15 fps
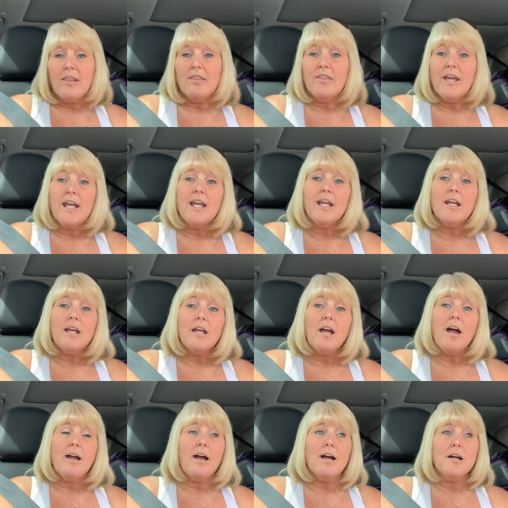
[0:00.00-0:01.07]
They
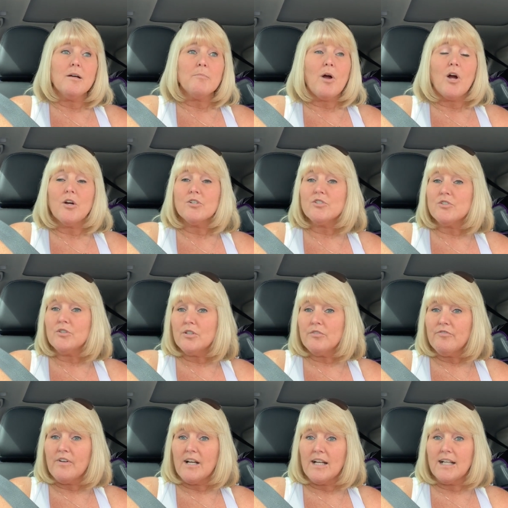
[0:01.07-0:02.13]
um, are
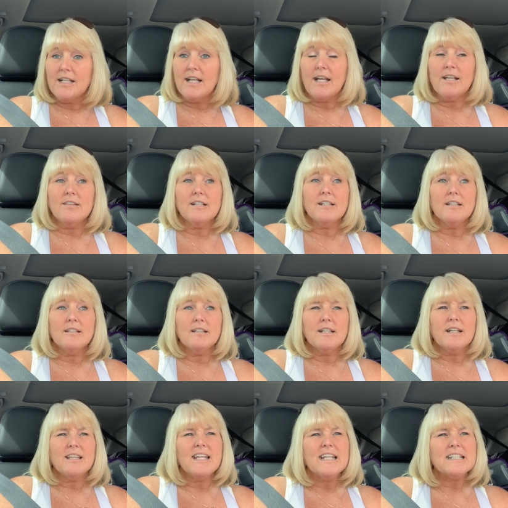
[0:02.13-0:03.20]
certifying, and the
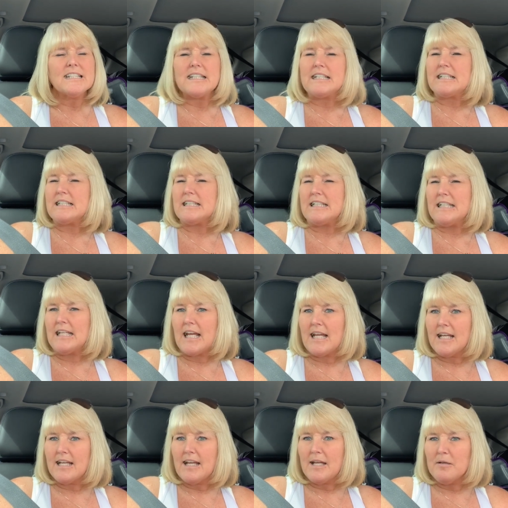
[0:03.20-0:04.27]
I think it's the
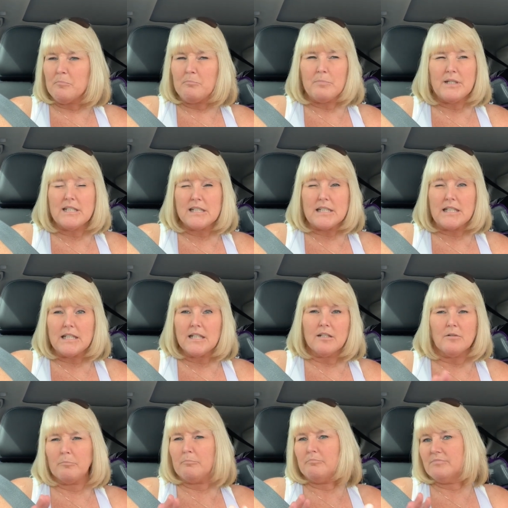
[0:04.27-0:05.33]
CAMBC
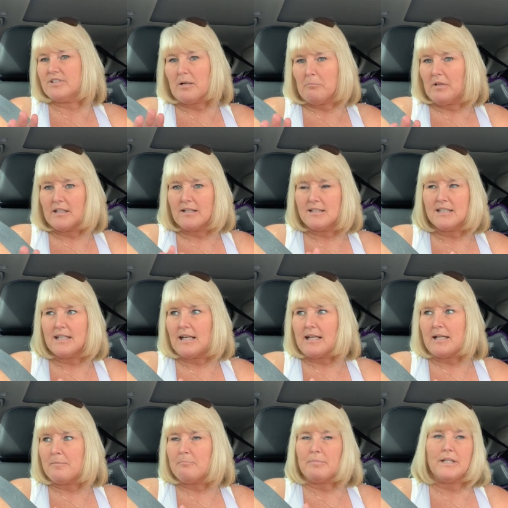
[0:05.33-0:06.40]
or something like that,
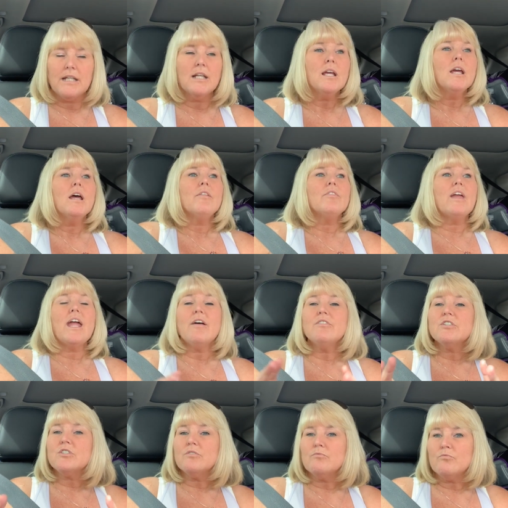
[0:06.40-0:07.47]
CAMB. They have
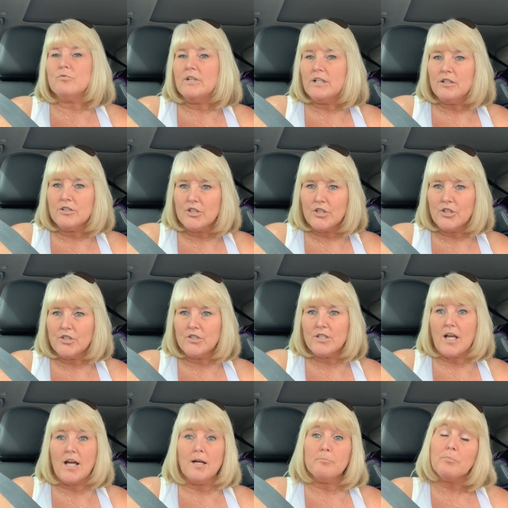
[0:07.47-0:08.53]
a
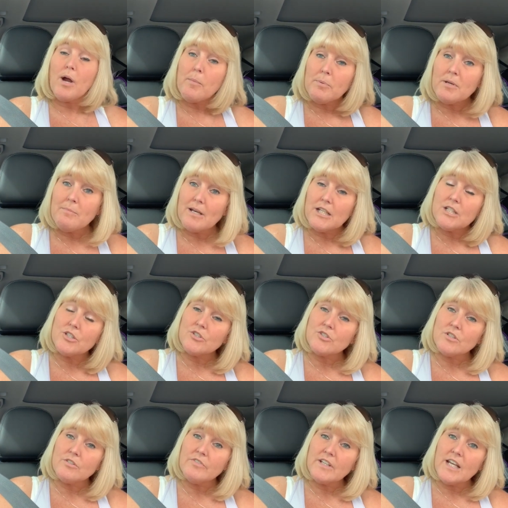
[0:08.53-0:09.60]
realtors um, property manager
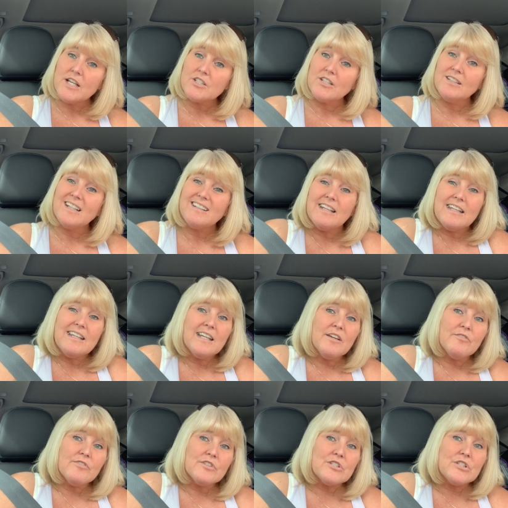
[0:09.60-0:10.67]
certification that they
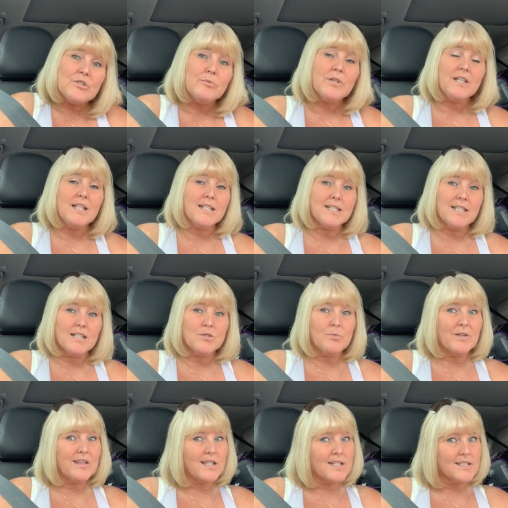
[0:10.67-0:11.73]
get for doing these things
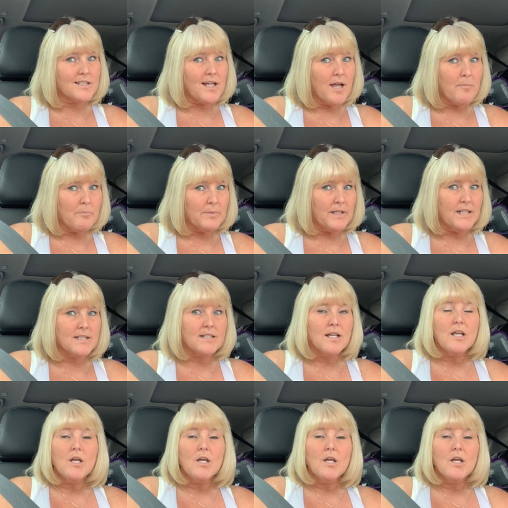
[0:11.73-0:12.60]
with these companies